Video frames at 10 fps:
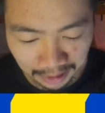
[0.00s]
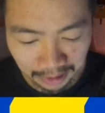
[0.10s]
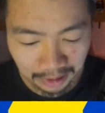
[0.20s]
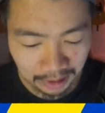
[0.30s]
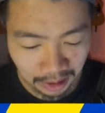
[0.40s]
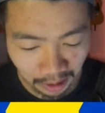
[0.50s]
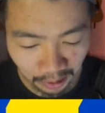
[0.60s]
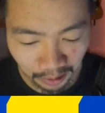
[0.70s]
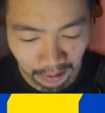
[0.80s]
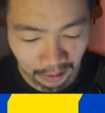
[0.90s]

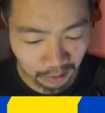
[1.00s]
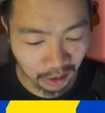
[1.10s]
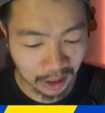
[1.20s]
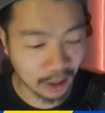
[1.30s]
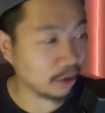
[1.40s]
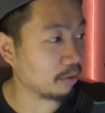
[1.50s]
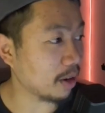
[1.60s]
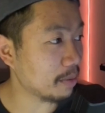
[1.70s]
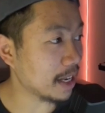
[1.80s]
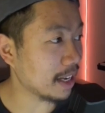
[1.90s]
So, looks like I got a
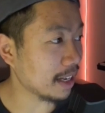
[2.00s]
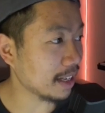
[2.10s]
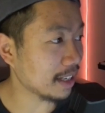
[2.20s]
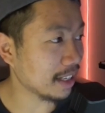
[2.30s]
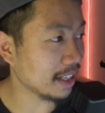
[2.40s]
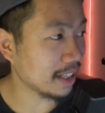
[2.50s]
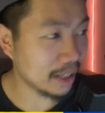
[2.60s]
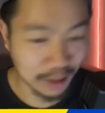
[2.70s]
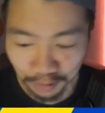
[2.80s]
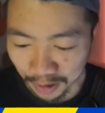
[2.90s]
freebie.
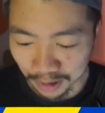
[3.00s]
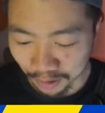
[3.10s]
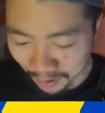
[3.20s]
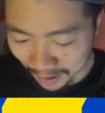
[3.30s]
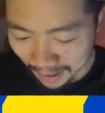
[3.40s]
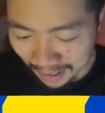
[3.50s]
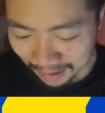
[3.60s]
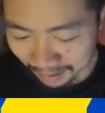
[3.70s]
Vintage Venonat